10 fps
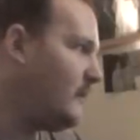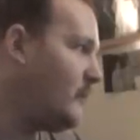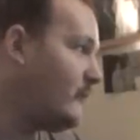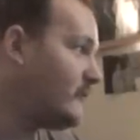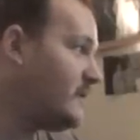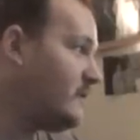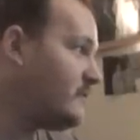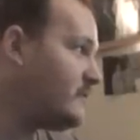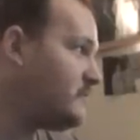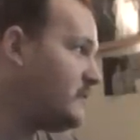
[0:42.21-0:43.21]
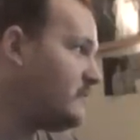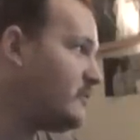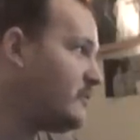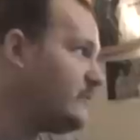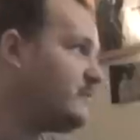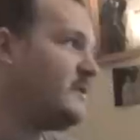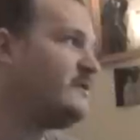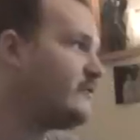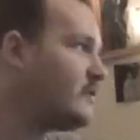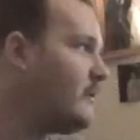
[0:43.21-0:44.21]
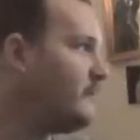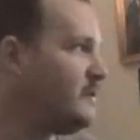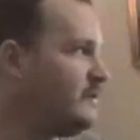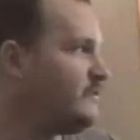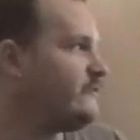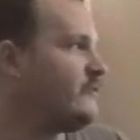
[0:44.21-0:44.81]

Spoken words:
Over the years, it's been produced by different companies.